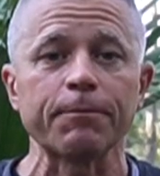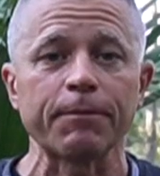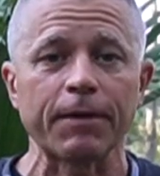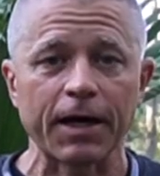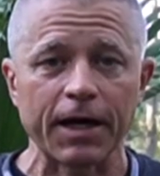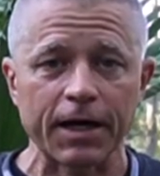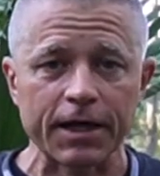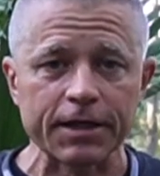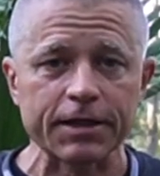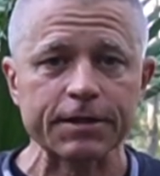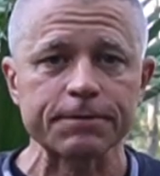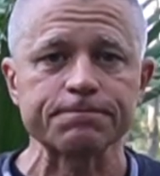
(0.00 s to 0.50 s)

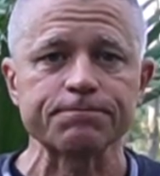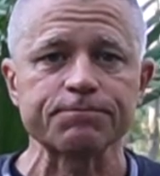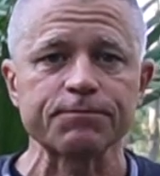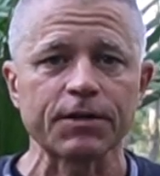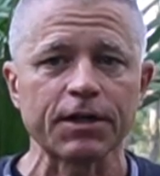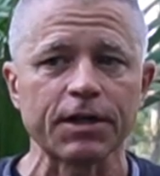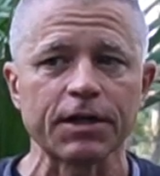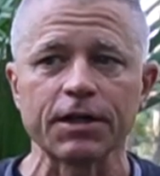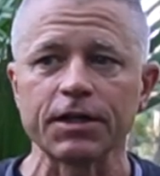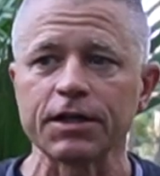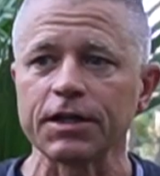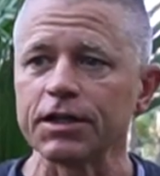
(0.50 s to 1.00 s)
back
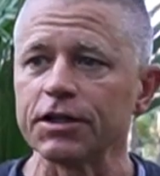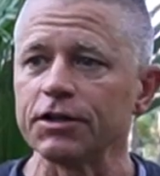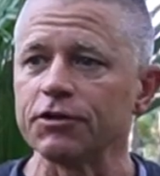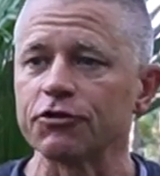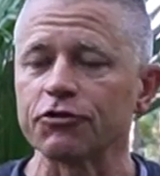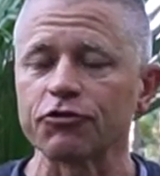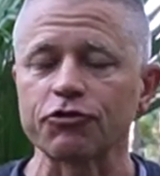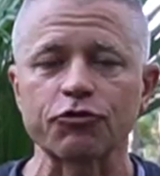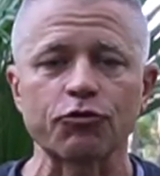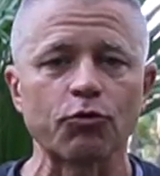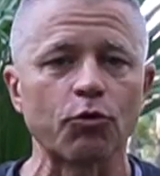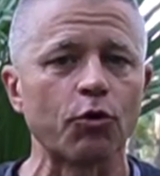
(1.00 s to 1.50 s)
and he
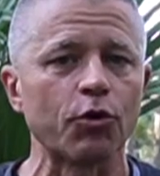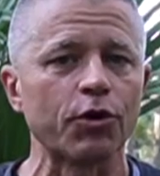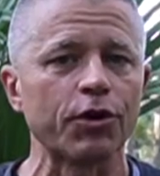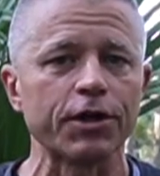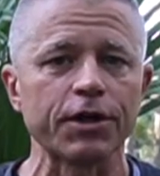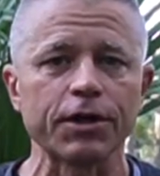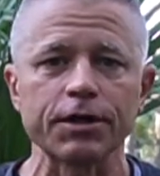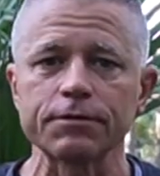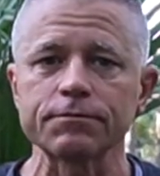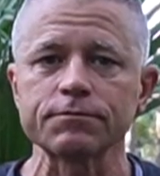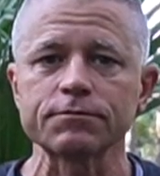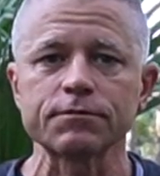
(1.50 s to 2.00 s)
destroyed
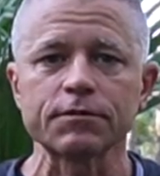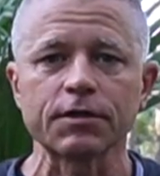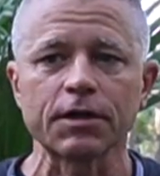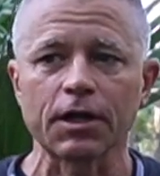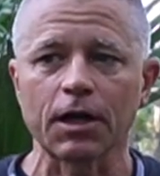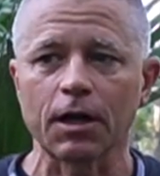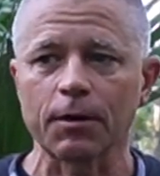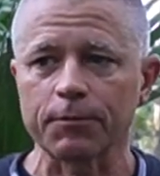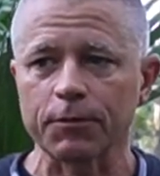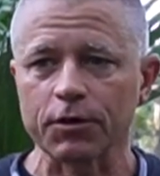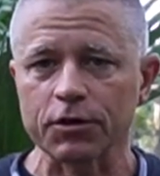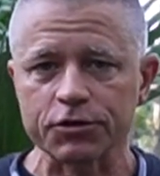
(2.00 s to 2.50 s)
it. And
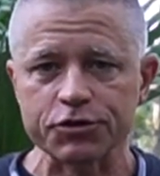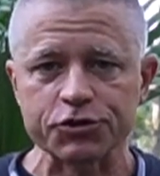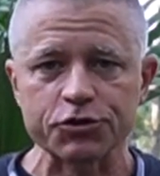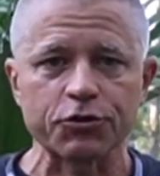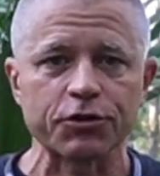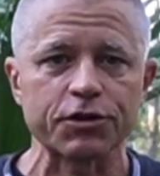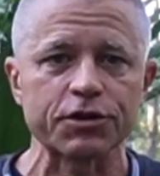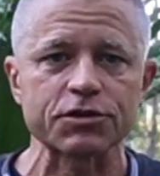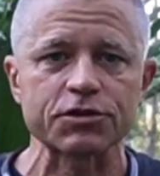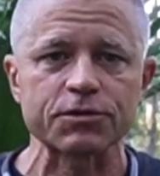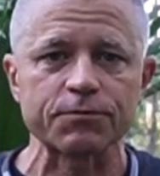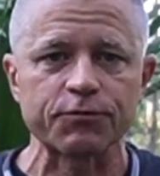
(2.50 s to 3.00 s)
I'm going to show
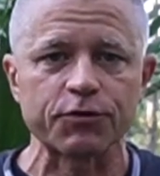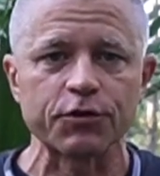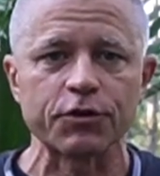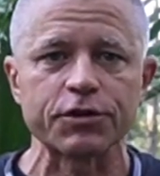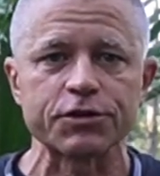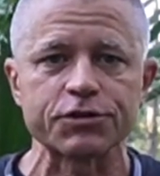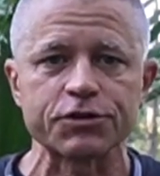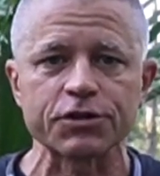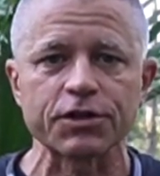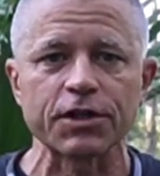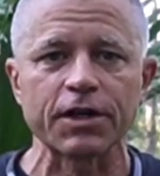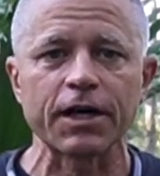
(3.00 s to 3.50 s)
you some
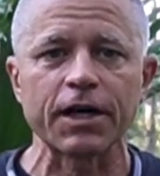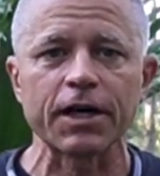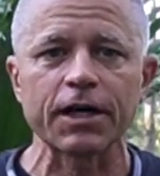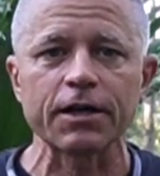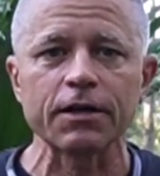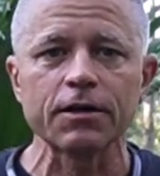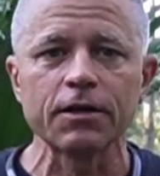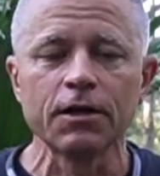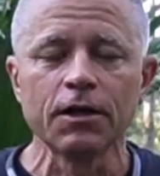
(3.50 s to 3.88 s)
footage of that.